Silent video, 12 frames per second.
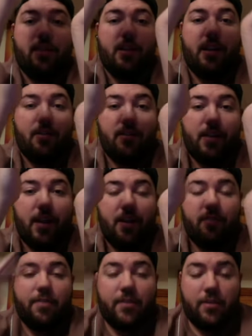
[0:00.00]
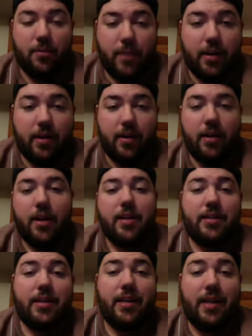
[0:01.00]
narrow down for the reader
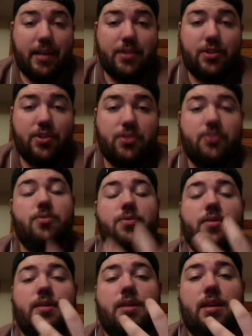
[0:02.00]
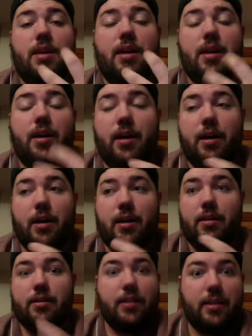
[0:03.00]
to get to
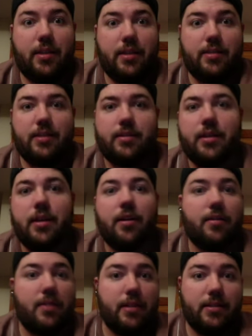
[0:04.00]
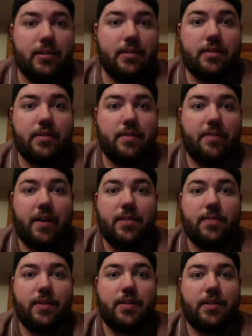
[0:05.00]
the thesis. And our thesis is
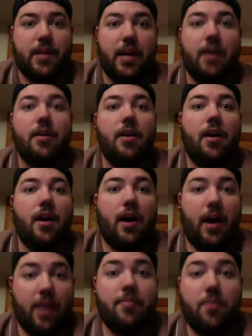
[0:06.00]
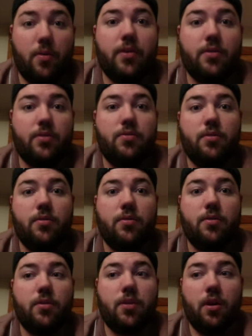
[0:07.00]
effectively saying, I'm going to
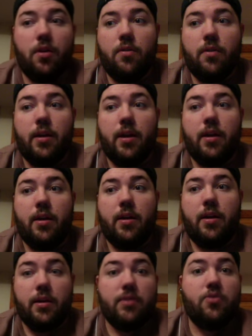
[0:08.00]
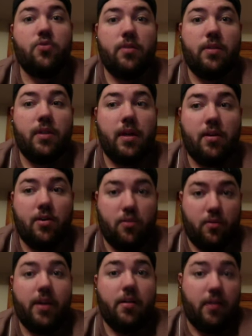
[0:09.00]
go into
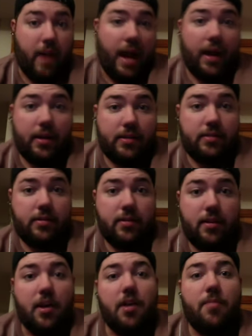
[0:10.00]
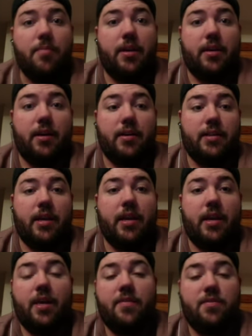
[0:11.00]
career X because
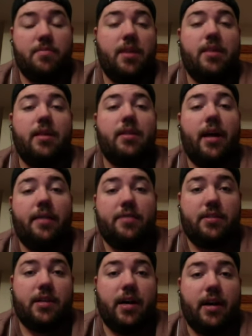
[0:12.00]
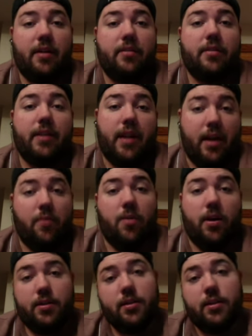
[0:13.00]
it gives me the lifestyle that I
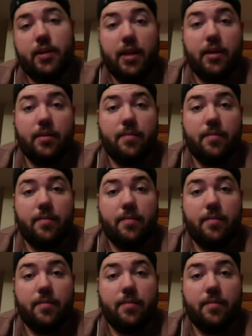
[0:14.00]
want to lead.